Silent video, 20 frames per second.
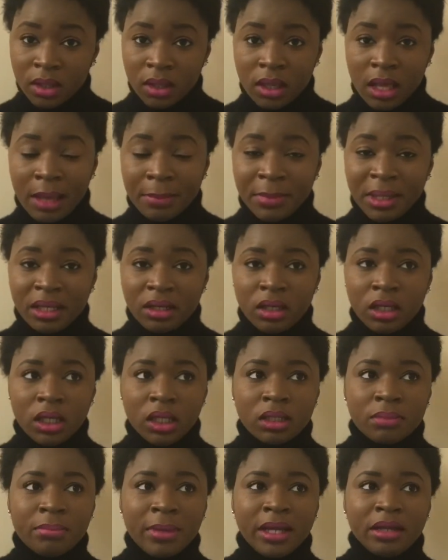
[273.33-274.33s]
I mean,
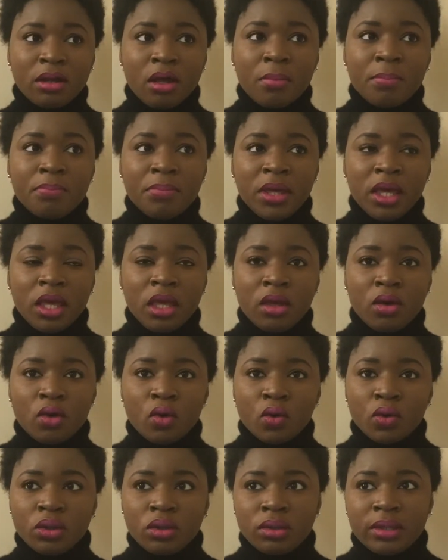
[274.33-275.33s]
it might not
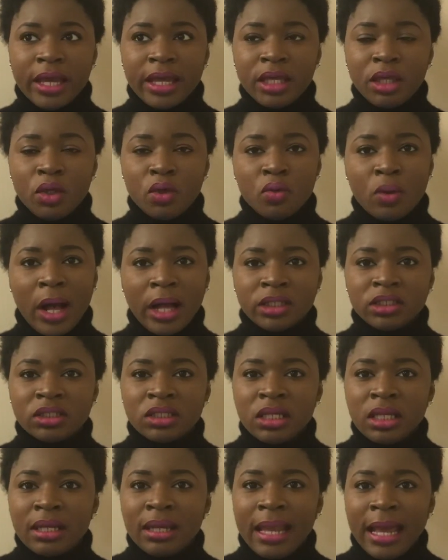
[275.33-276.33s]
be that you
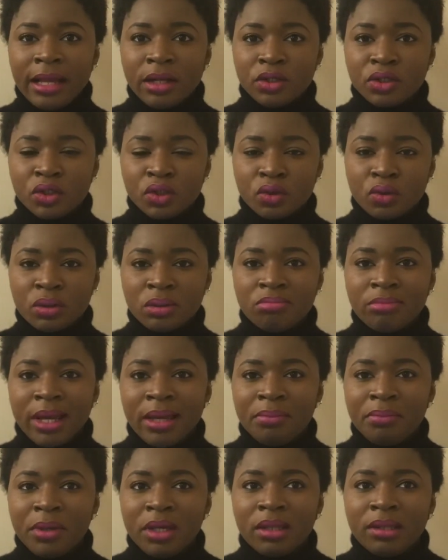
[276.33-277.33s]
actually like school. It
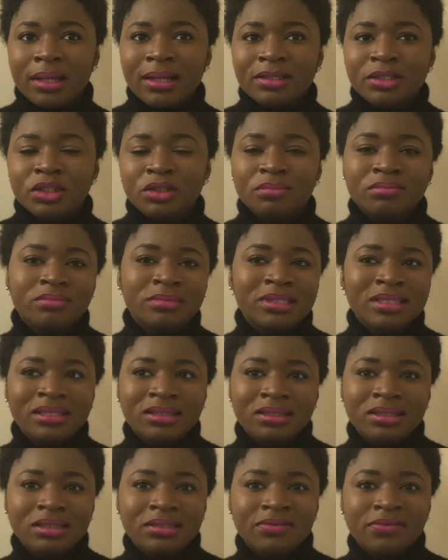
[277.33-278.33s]
might be that you
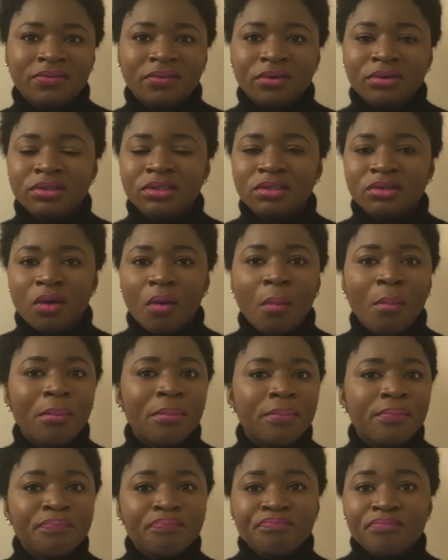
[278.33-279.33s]
need it for
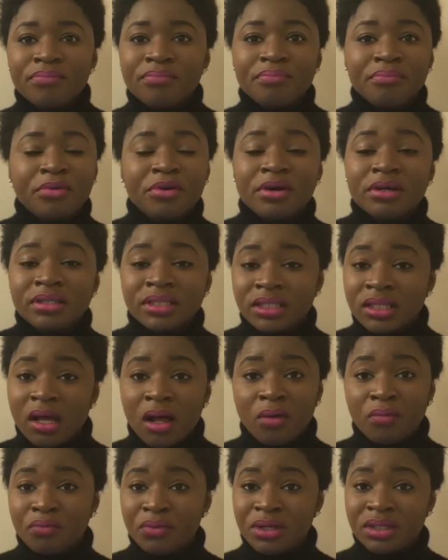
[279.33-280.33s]
some
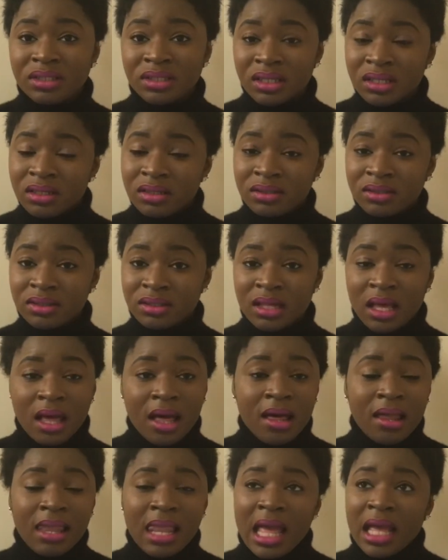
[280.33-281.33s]
personal reasons.
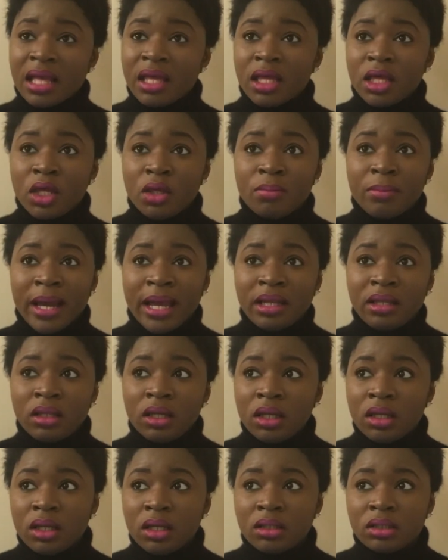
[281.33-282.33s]
Like you might
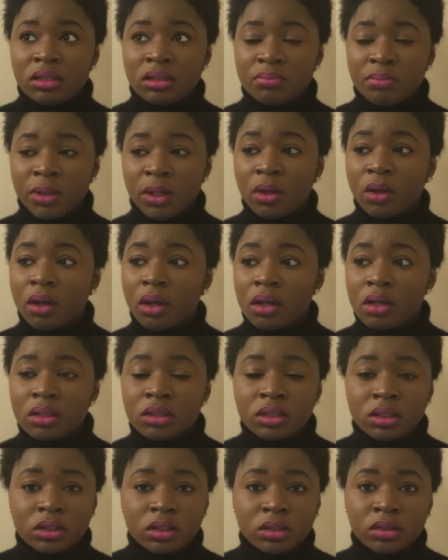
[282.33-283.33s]
need it
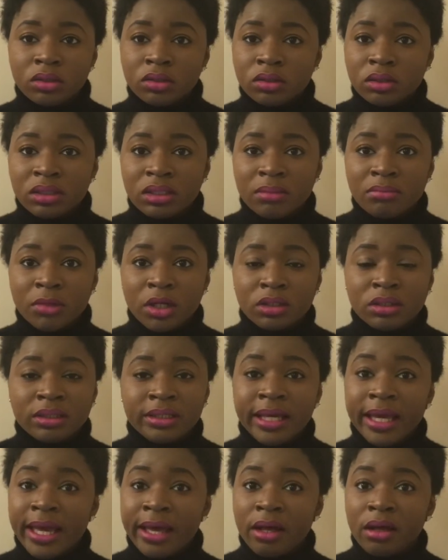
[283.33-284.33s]
because you seem not to
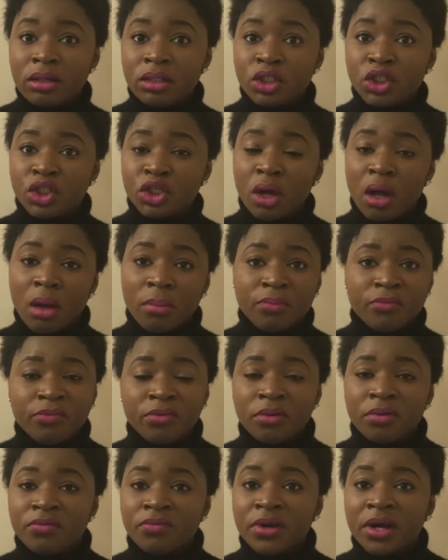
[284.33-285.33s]
get a job
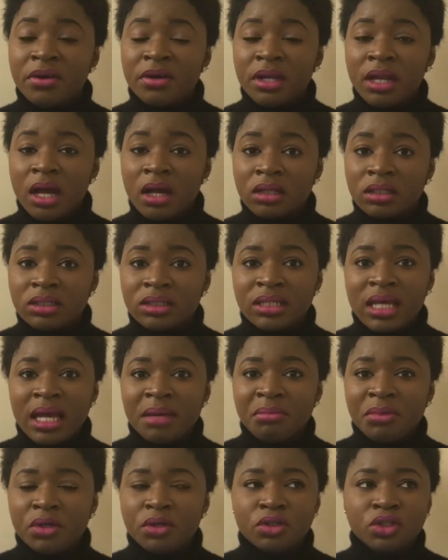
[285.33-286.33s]
for a very long
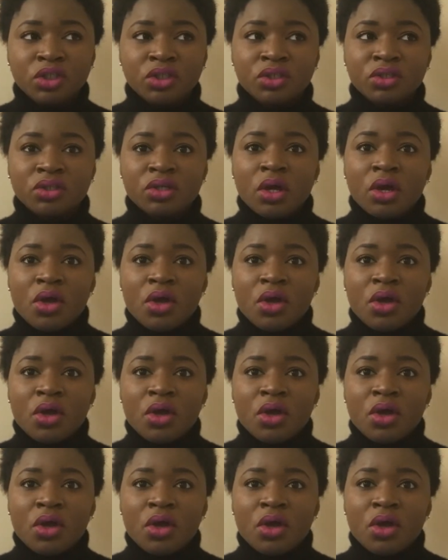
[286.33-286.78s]
time. You could just